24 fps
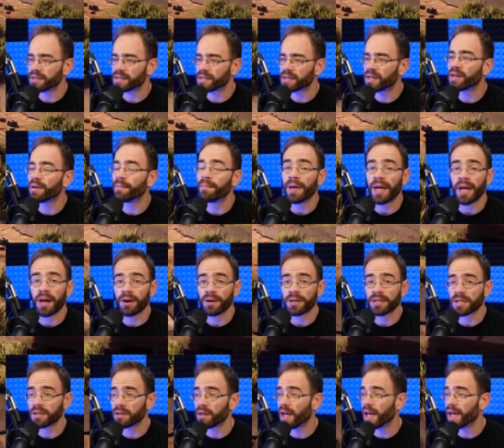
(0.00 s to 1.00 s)

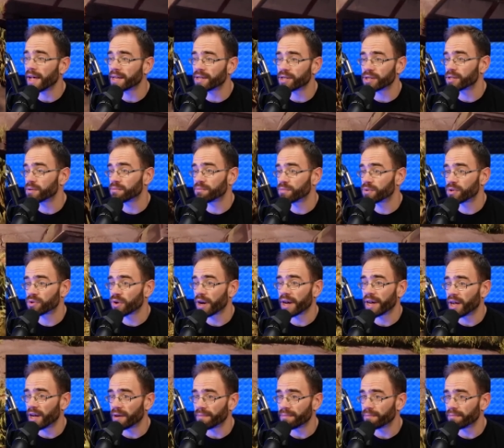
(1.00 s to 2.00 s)
compared to like just
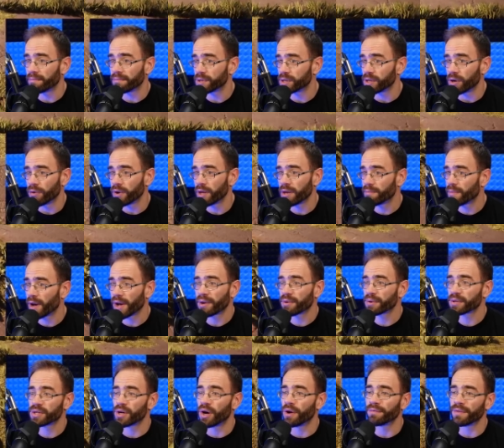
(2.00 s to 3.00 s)
straight up Sony,
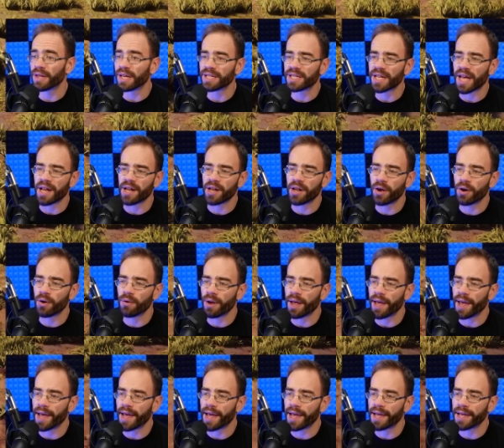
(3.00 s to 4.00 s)
Microsoft, Nintendo
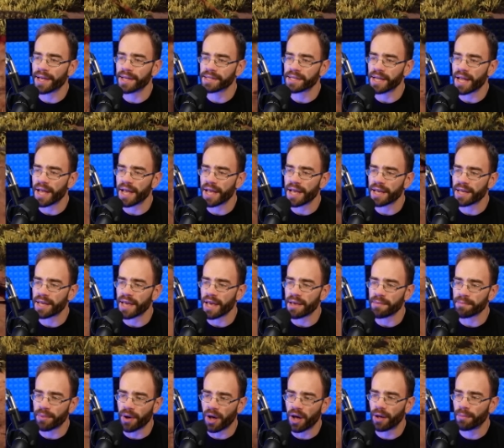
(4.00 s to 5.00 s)
as a
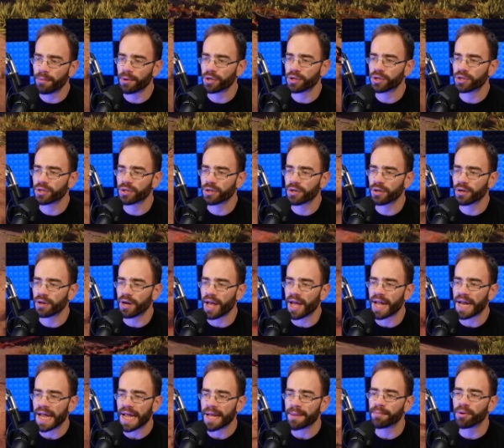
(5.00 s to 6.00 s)
game publisher
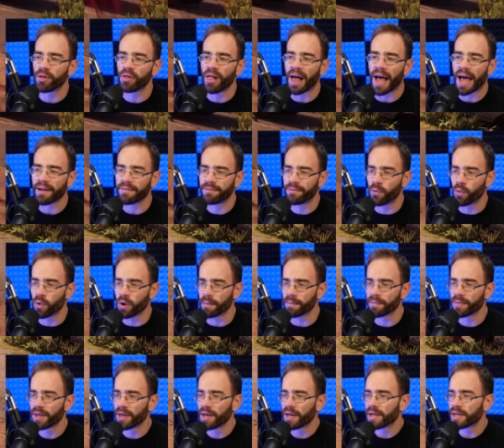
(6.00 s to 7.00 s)
and a
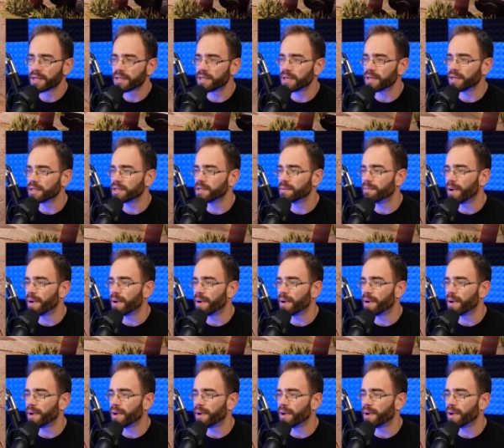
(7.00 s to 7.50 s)
platform to, to